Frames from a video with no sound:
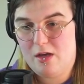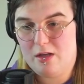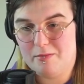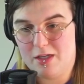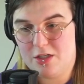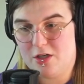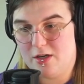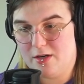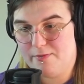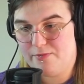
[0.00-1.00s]
Let me get no
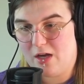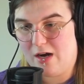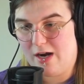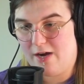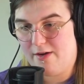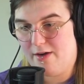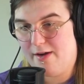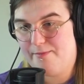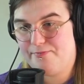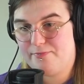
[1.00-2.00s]
you All right, all right, all
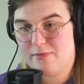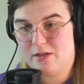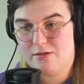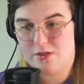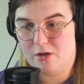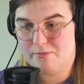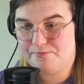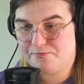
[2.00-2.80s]
right. So,